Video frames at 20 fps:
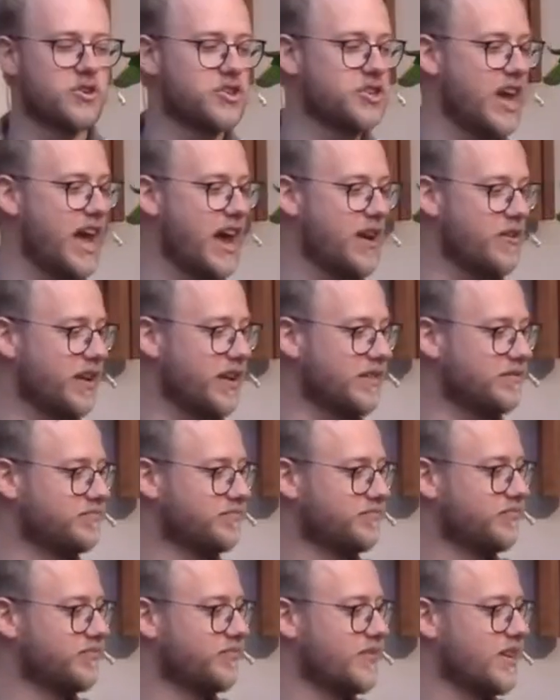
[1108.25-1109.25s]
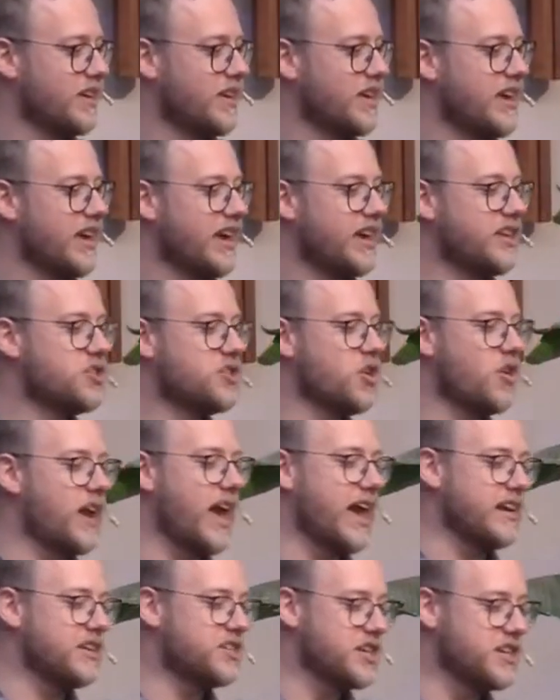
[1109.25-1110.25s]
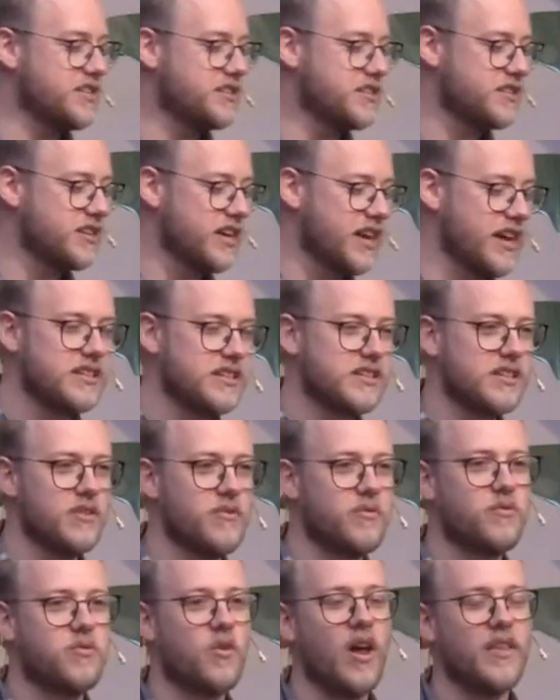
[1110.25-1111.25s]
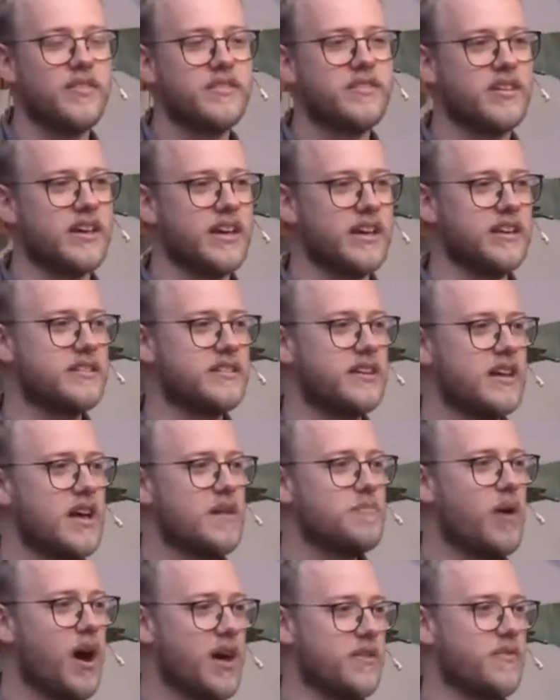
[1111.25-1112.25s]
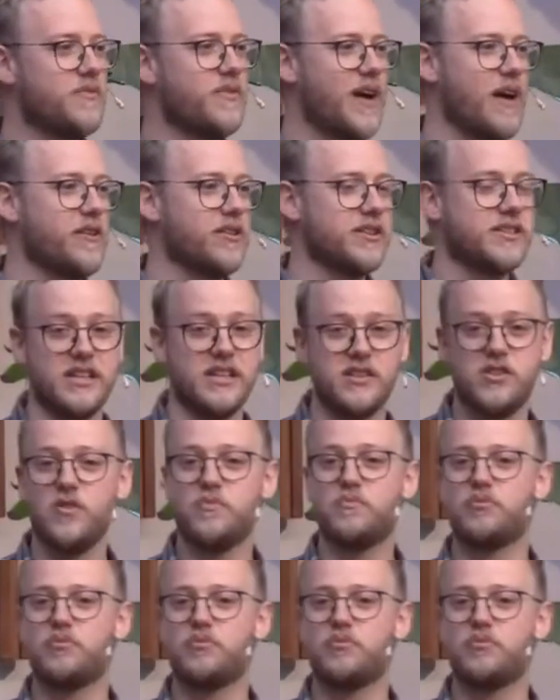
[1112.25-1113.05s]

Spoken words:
sharing. In John 8, Jesus is confronted by the Pharisees who've